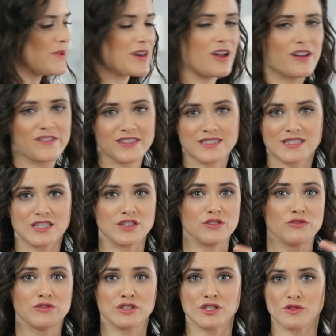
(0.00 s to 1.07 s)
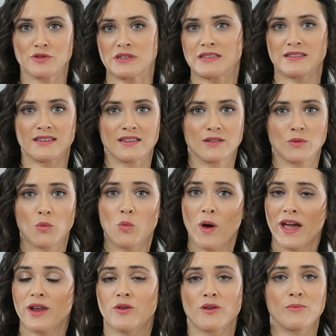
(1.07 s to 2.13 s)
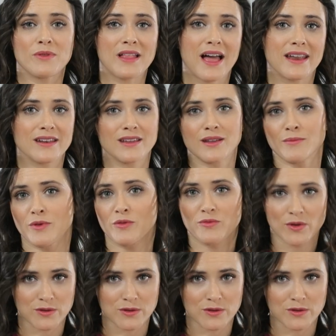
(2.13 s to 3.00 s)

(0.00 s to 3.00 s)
but obviously you could do it in white or platinum.